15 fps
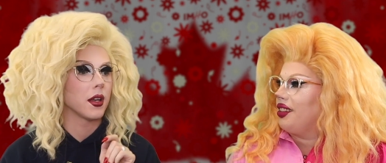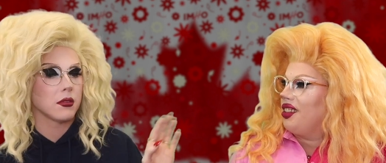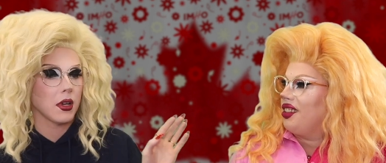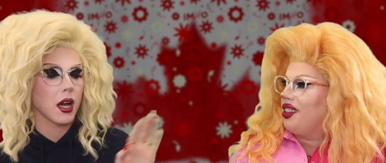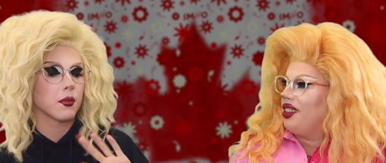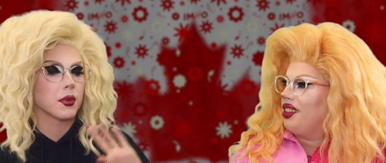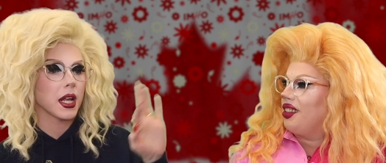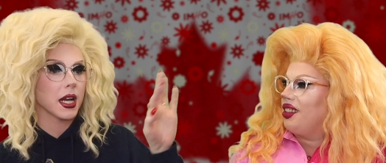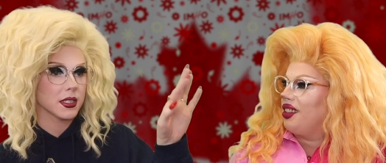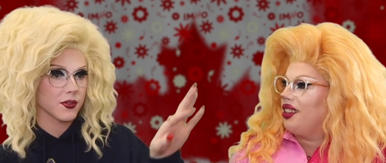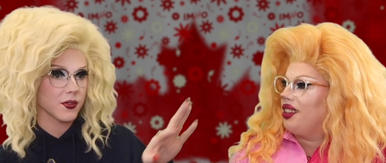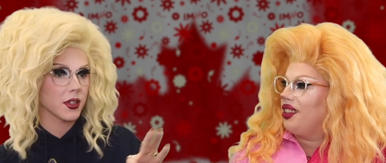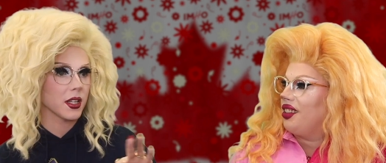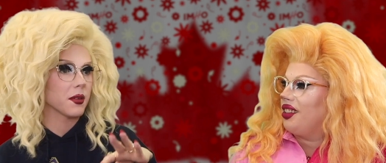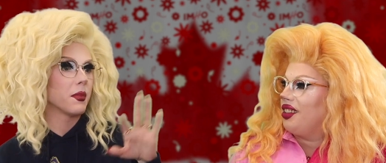Speaker 1: I would ask
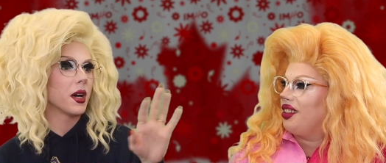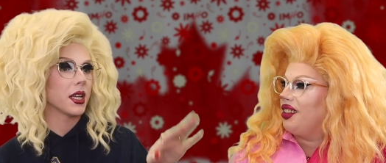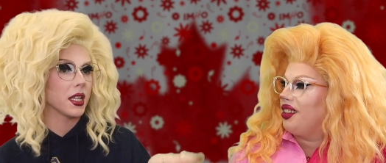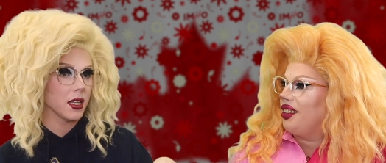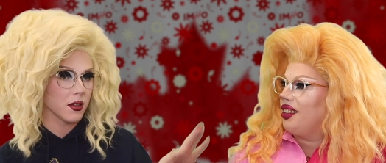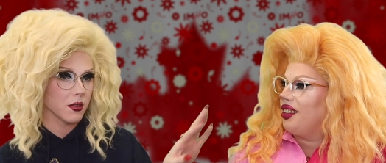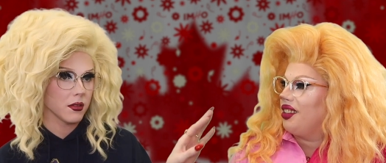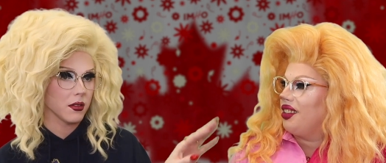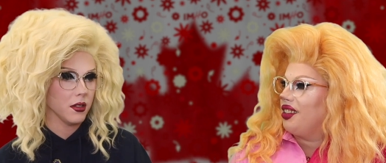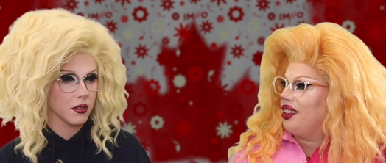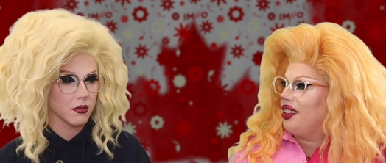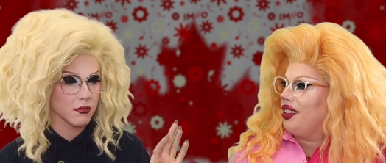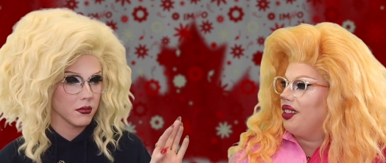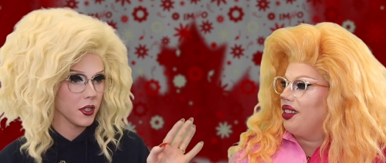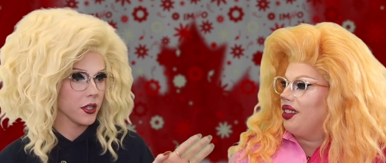for like money and,
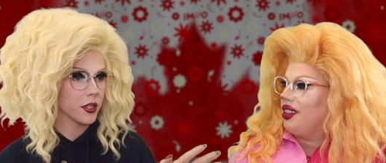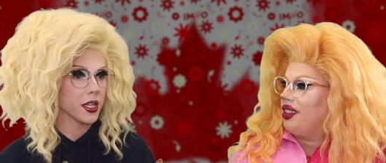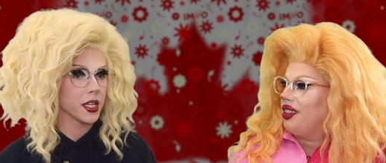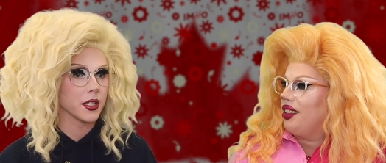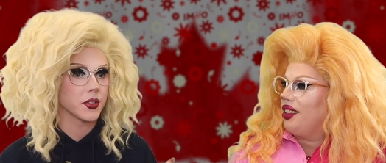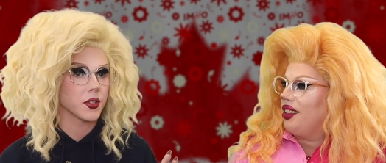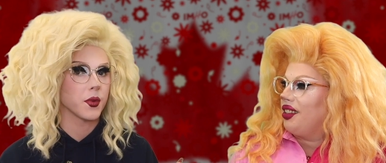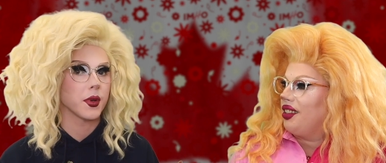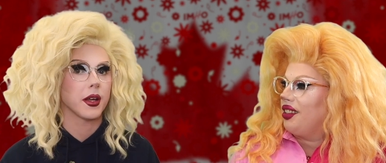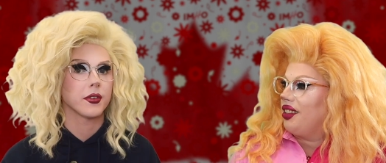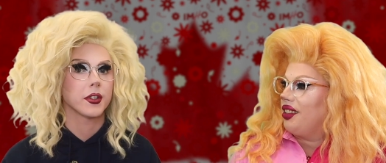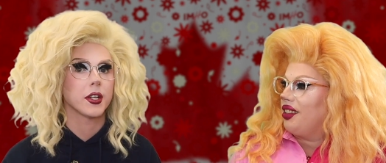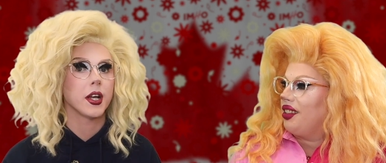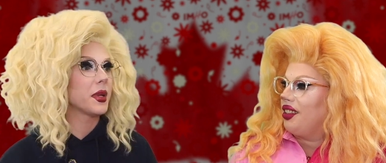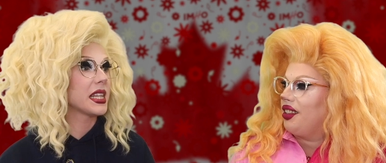and good news or
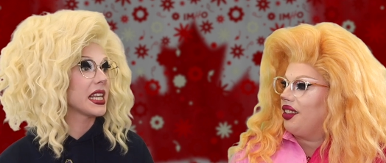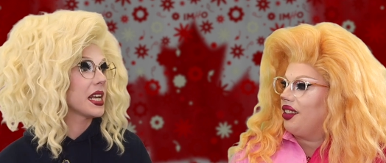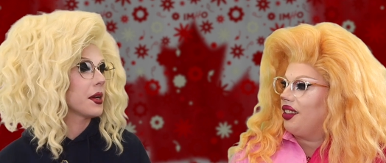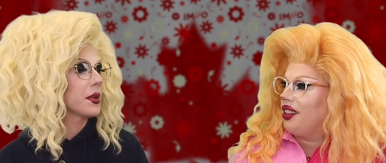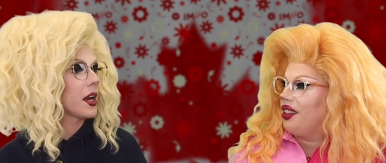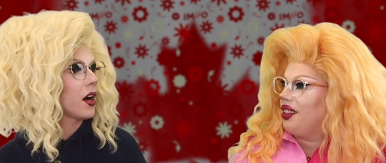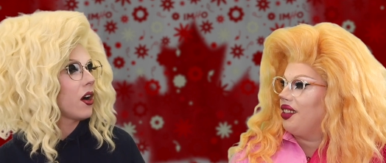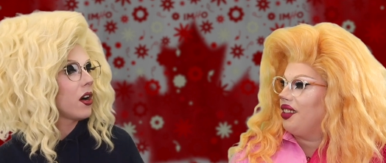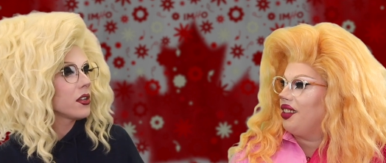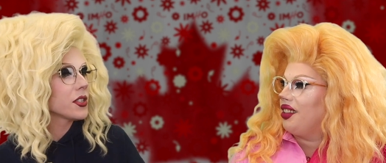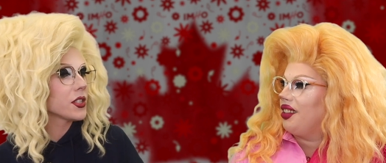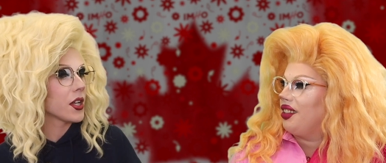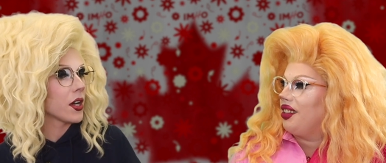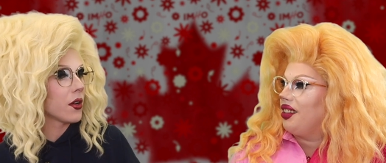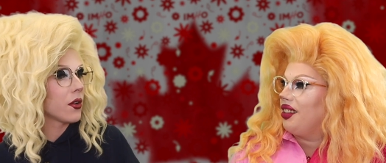whatever. But then I would
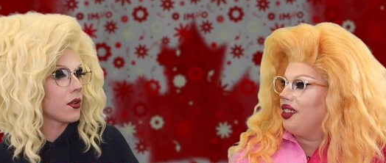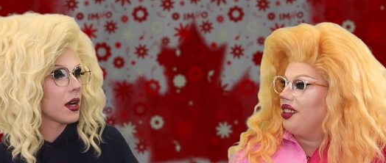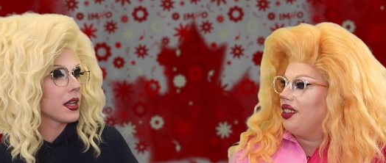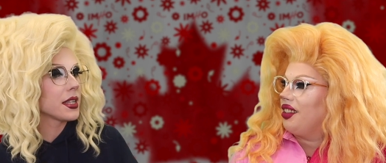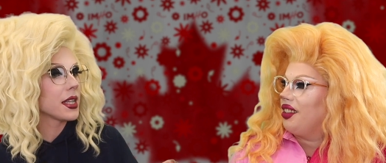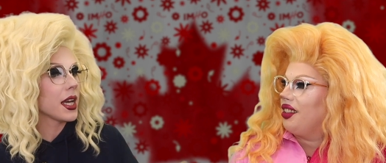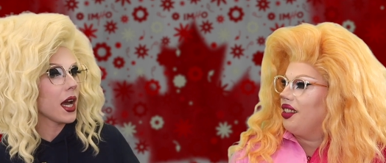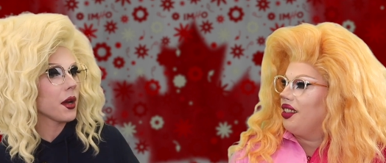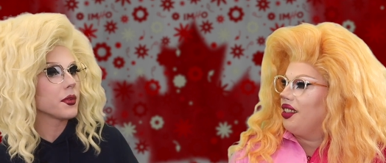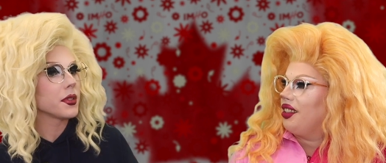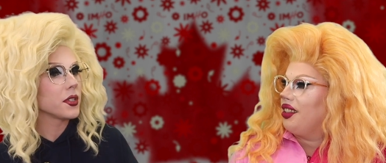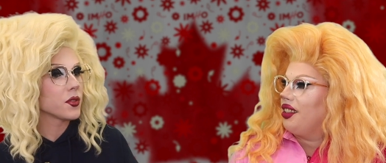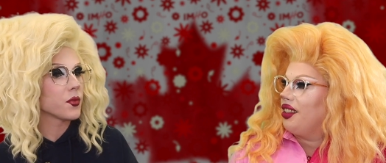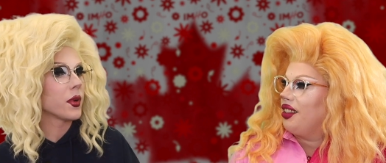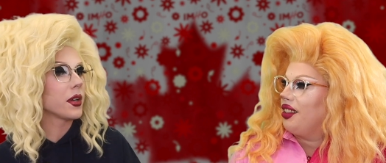also, I think I would
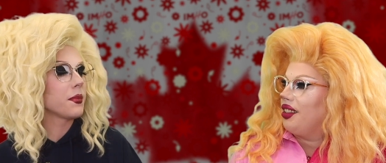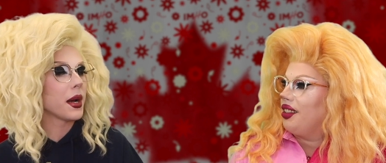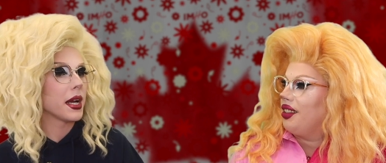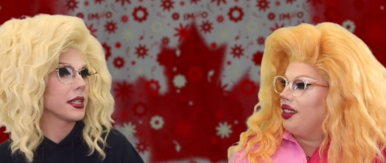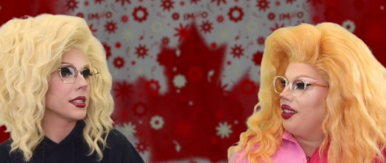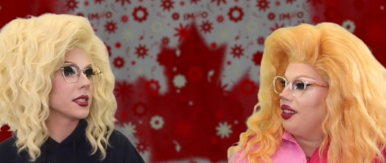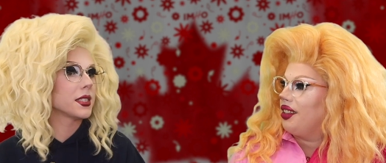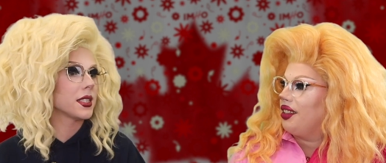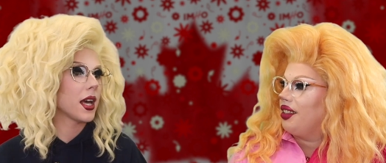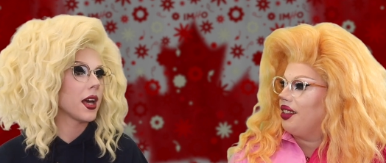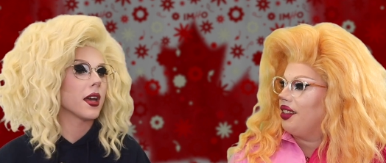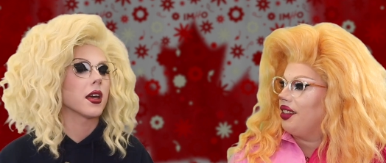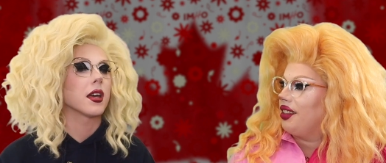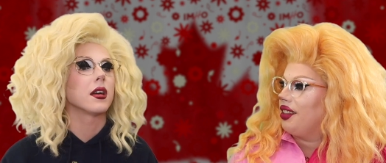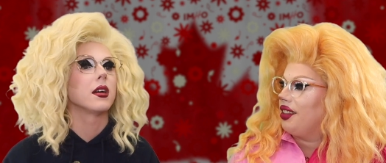use one of mine to
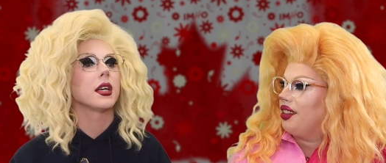say,